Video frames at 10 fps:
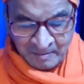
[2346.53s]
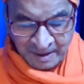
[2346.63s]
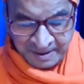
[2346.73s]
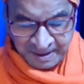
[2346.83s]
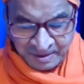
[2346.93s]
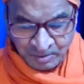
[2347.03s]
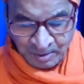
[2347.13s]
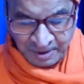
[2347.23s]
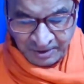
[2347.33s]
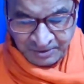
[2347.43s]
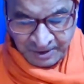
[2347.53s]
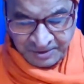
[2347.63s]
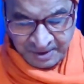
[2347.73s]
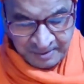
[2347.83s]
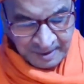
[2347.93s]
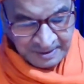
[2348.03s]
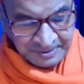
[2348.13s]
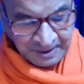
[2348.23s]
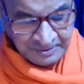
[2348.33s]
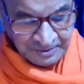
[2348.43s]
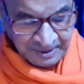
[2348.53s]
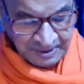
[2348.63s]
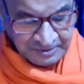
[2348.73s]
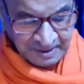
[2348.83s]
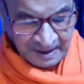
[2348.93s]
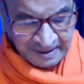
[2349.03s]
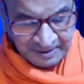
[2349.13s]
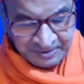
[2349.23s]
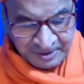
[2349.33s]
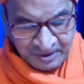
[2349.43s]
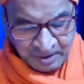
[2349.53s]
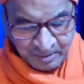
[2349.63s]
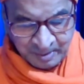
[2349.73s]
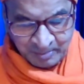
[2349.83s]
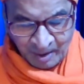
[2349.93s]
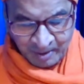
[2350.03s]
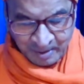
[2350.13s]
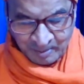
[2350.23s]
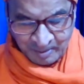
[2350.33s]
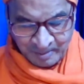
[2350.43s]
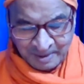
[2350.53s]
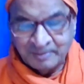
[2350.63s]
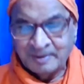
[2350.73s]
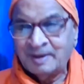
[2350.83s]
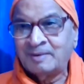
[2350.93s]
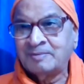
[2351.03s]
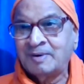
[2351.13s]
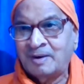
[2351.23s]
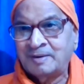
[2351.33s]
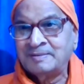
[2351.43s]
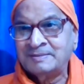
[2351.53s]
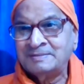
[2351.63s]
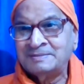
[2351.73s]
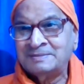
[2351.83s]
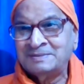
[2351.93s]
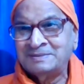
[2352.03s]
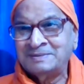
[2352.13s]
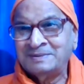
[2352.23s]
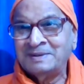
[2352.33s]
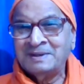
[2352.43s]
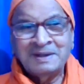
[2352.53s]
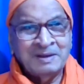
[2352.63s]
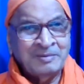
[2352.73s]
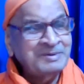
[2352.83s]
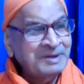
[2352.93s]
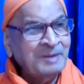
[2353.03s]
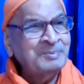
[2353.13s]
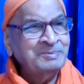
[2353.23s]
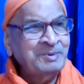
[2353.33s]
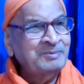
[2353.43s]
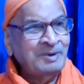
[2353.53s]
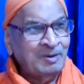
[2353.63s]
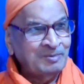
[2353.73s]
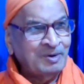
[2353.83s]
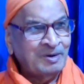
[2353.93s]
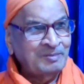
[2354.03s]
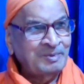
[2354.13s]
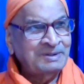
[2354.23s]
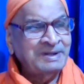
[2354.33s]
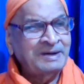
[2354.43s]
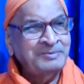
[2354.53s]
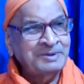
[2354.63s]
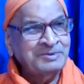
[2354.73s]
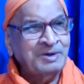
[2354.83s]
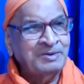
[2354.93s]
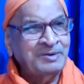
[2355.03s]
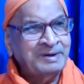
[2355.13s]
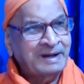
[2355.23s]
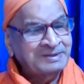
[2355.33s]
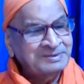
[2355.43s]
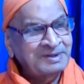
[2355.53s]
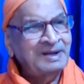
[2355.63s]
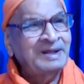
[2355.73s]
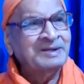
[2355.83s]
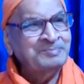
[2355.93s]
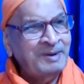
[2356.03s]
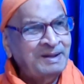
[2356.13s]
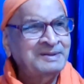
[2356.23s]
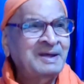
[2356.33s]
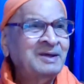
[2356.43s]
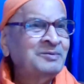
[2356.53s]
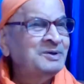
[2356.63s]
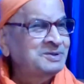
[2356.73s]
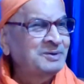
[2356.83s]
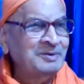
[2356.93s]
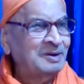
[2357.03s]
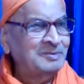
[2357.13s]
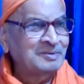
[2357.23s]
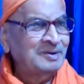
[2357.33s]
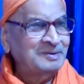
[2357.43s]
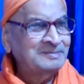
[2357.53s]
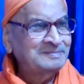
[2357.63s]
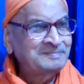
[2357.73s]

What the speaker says: But it is only such events as these that are said to be brought about by the will of God. Everything happens by will of God, but that which you cannot rationally explain, we say will of God.